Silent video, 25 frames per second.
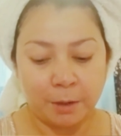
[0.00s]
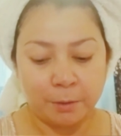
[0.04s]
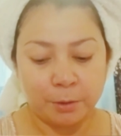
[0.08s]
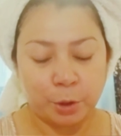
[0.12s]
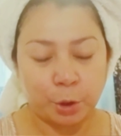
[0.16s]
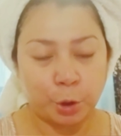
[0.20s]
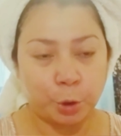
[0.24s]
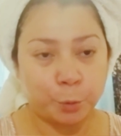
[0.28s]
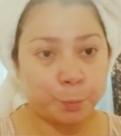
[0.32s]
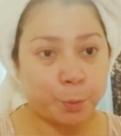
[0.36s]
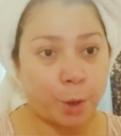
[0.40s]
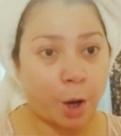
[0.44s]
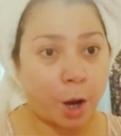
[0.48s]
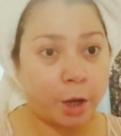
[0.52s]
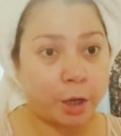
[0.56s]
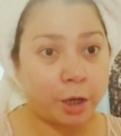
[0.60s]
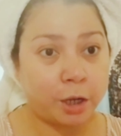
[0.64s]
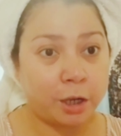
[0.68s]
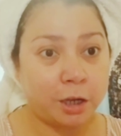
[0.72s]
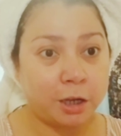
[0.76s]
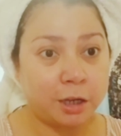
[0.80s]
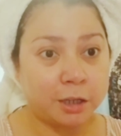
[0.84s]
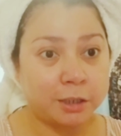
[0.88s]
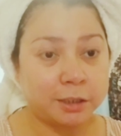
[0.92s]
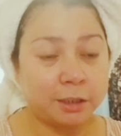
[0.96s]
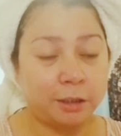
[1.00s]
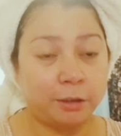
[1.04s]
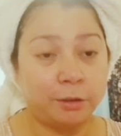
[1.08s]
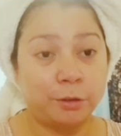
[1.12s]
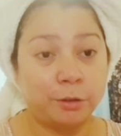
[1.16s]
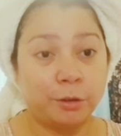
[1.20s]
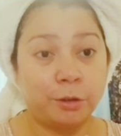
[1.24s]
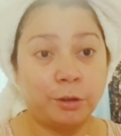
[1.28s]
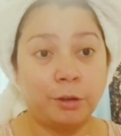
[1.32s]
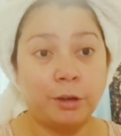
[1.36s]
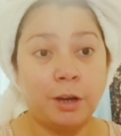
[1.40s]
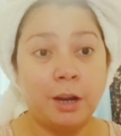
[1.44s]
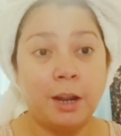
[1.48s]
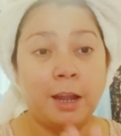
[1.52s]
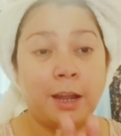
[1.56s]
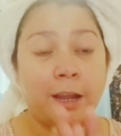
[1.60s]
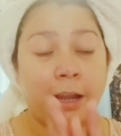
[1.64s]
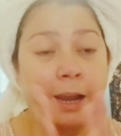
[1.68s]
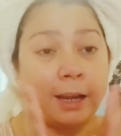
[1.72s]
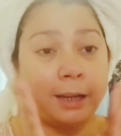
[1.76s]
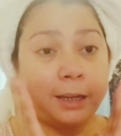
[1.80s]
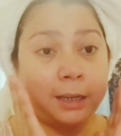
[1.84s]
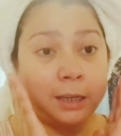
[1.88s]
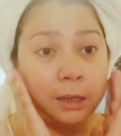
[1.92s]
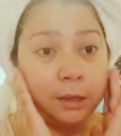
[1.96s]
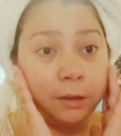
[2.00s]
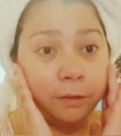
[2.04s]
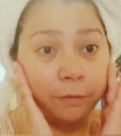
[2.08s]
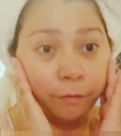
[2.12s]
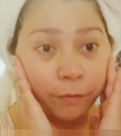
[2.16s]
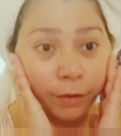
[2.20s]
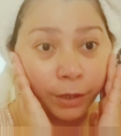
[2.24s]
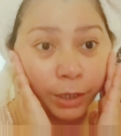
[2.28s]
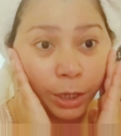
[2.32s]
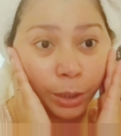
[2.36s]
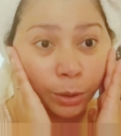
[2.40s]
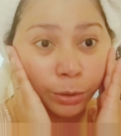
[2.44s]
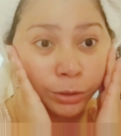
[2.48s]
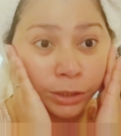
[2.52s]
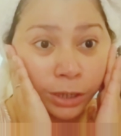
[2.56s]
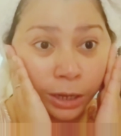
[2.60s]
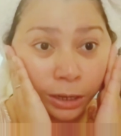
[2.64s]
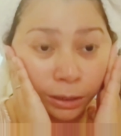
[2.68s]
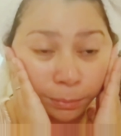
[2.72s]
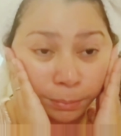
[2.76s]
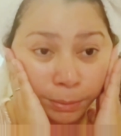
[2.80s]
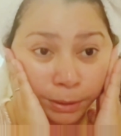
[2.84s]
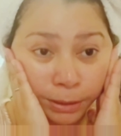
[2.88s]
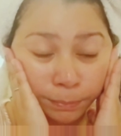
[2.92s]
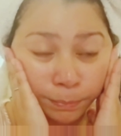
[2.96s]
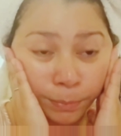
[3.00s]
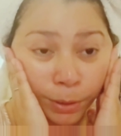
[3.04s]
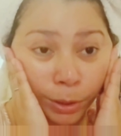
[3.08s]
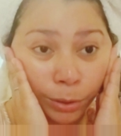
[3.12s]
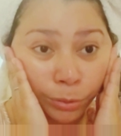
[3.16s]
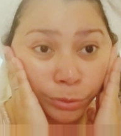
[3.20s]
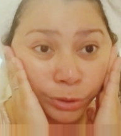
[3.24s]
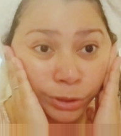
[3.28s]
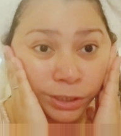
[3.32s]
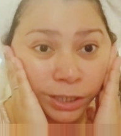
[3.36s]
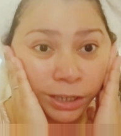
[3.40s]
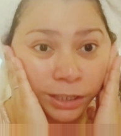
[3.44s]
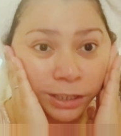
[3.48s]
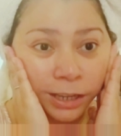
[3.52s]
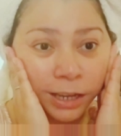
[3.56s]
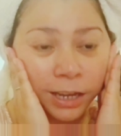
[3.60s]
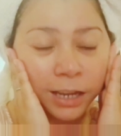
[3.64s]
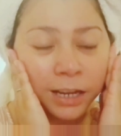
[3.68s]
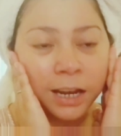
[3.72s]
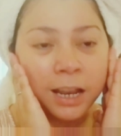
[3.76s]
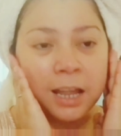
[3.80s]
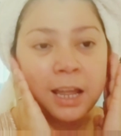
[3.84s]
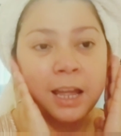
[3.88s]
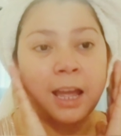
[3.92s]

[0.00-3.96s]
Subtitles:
new products or any videos that I'll be posting in.